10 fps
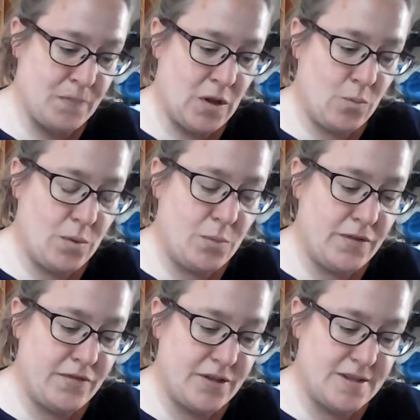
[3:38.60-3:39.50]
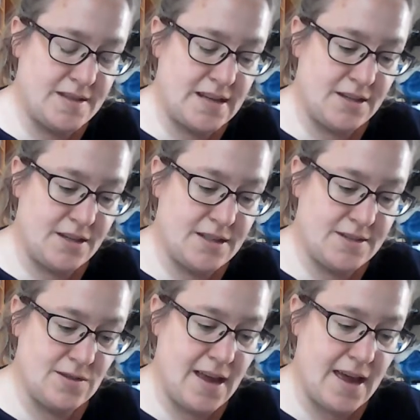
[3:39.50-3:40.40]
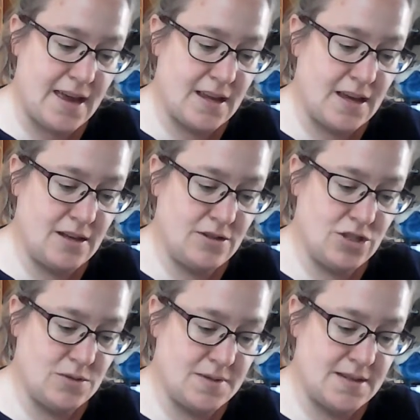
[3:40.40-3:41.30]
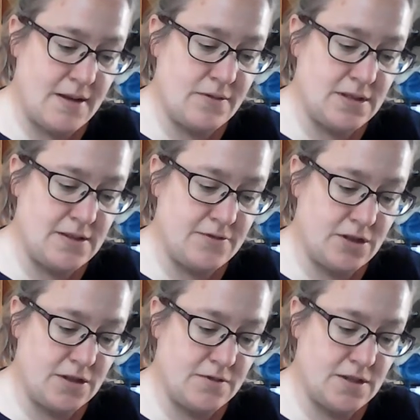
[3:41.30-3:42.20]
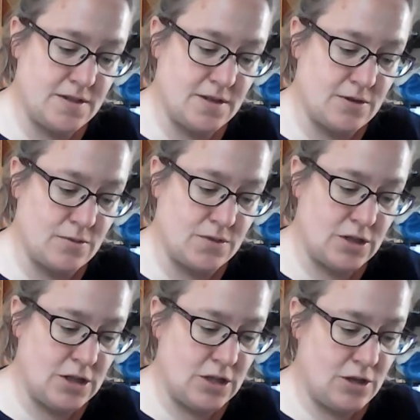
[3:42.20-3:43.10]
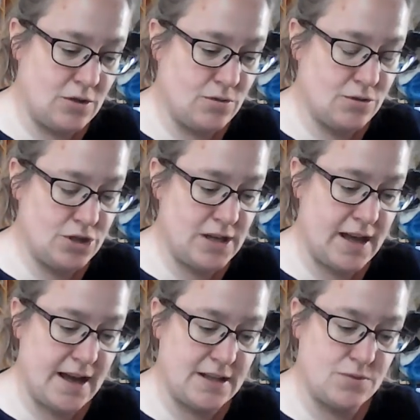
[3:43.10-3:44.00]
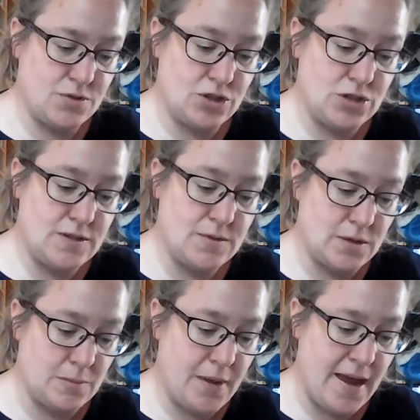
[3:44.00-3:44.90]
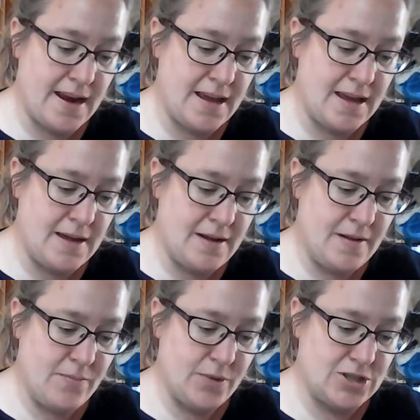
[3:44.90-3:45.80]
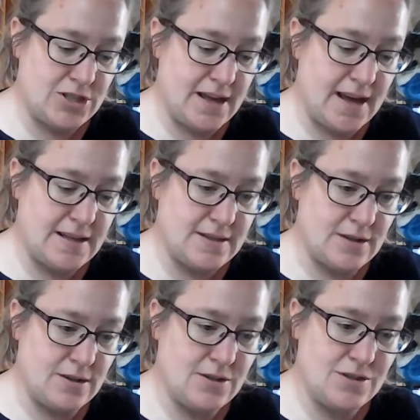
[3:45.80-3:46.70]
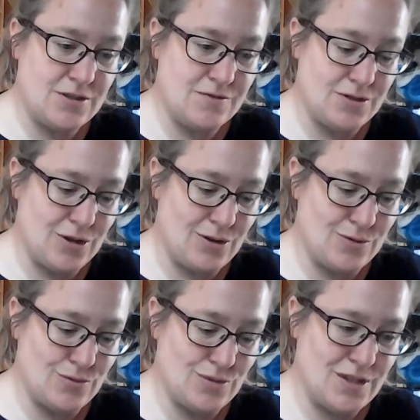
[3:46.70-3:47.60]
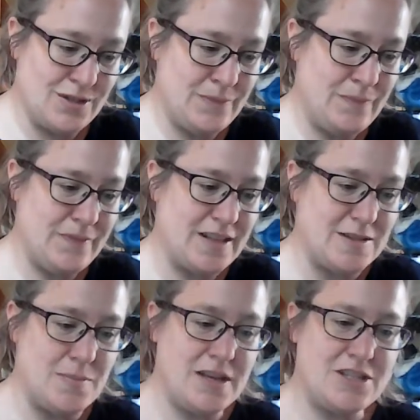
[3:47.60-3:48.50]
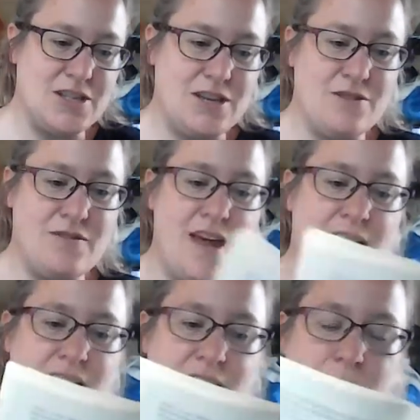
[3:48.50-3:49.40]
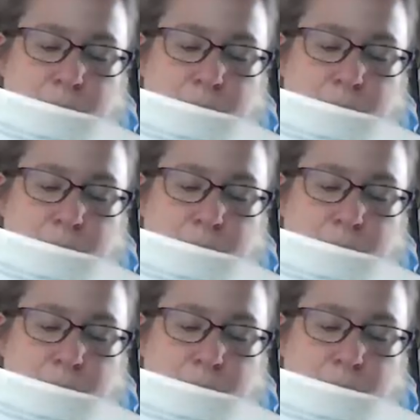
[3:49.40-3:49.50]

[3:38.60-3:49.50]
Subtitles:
"When we first set eyes on Henny, she was 75 years old. All she had was just 1 penny, but she has a heart of gold." There's a picture here of Henny.